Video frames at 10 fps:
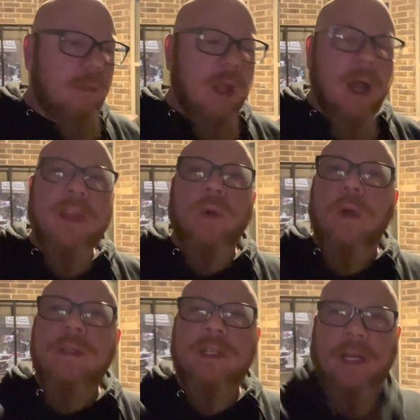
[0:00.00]
The
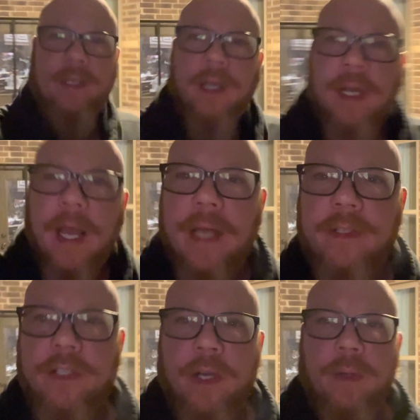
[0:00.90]
ones that I had
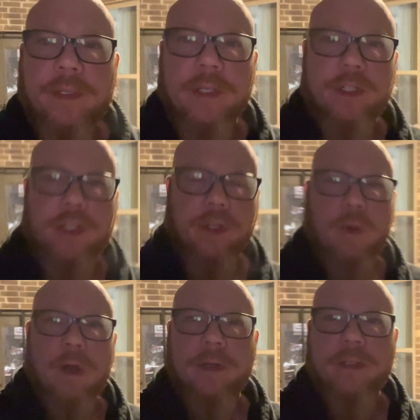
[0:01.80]
soaked in sugar
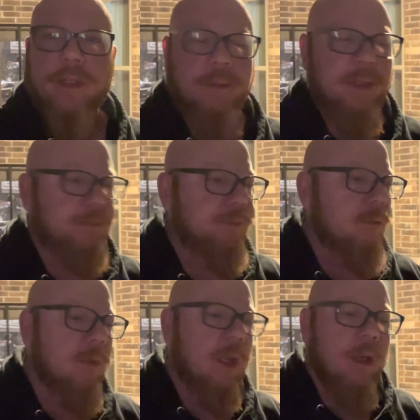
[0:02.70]
water and cinnamon
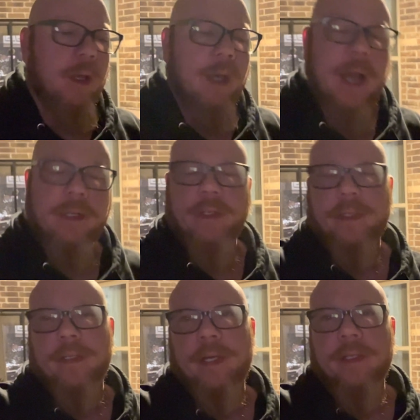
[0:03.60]
actually
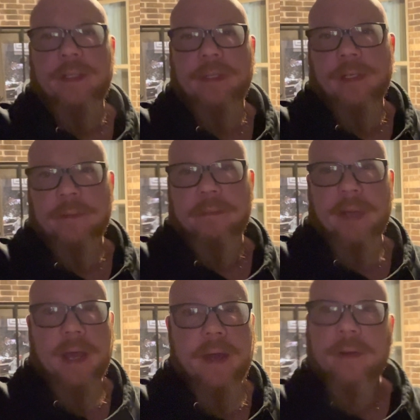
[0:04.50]
tasted
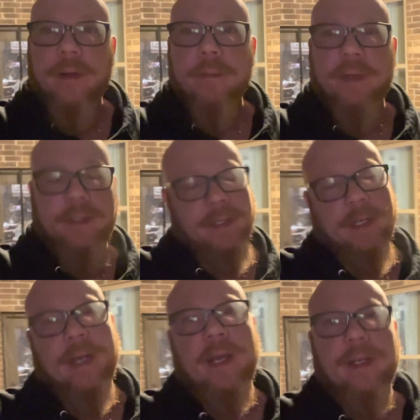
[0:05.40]
better, but then
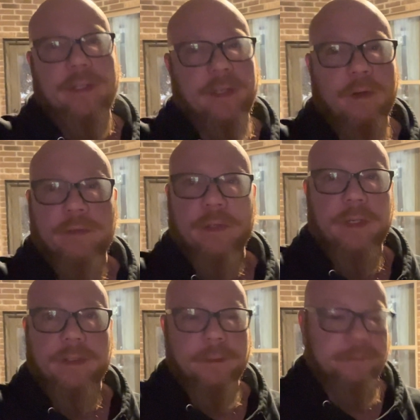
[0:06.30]
I actually
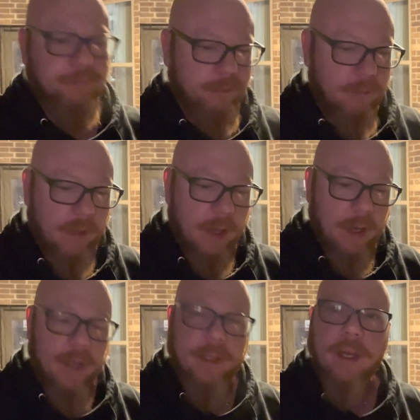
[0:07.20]
overcooked them.
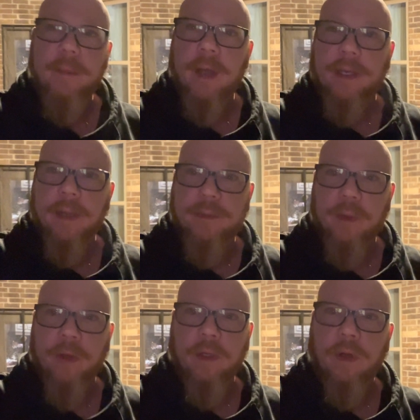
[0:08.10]
I kept them
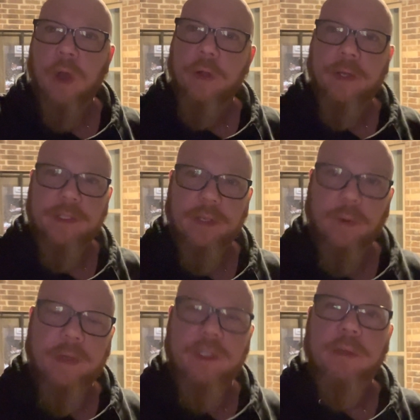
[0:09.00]
on a little longer because they were
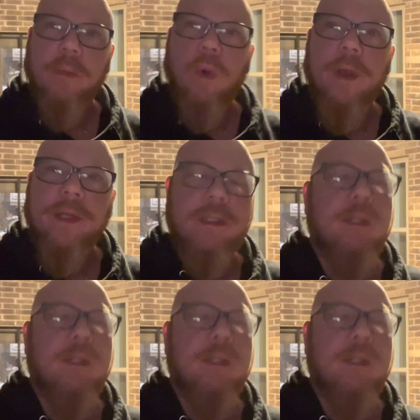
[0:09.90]
originally moist,